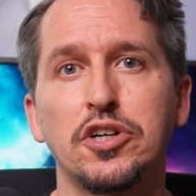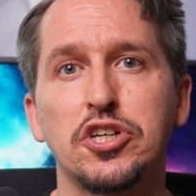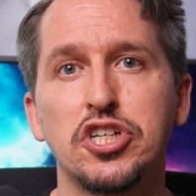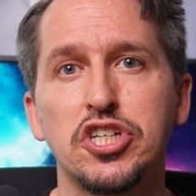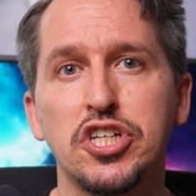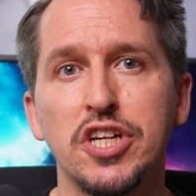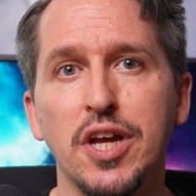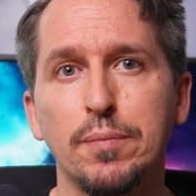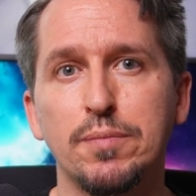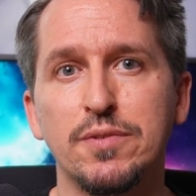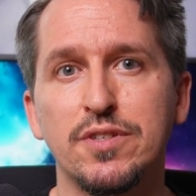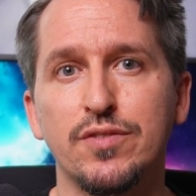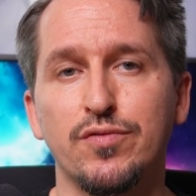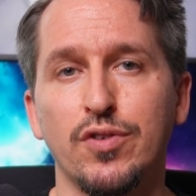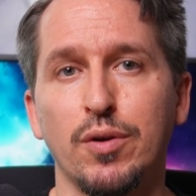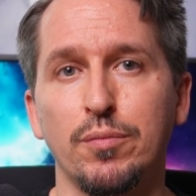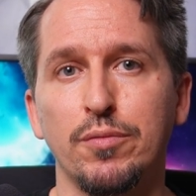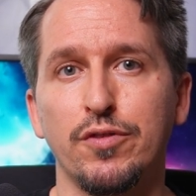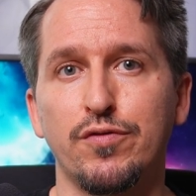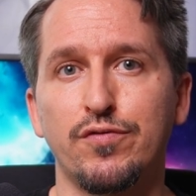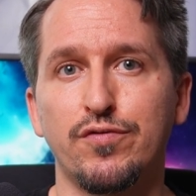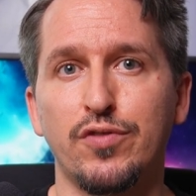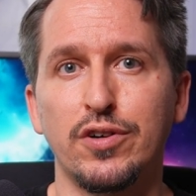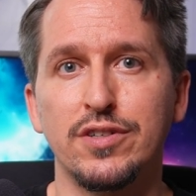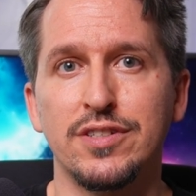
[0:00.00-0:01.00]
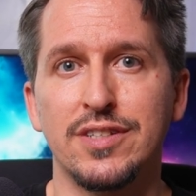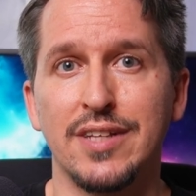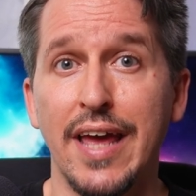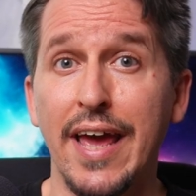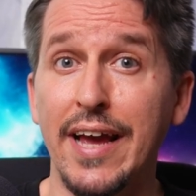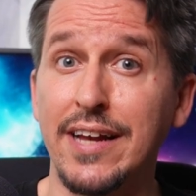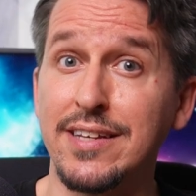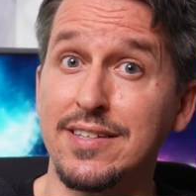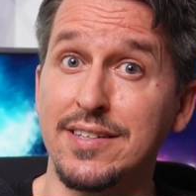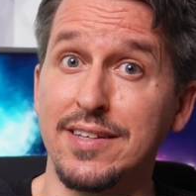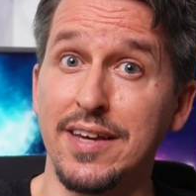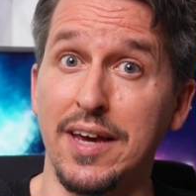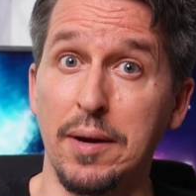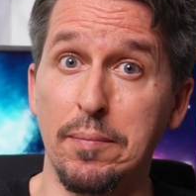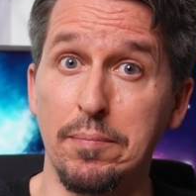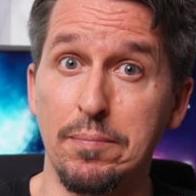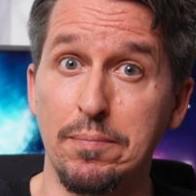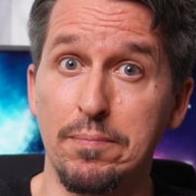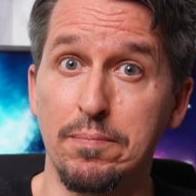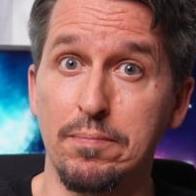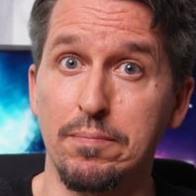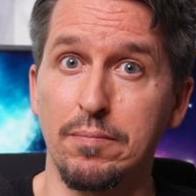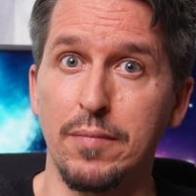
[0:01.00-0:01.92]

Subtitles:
ships from the first X game.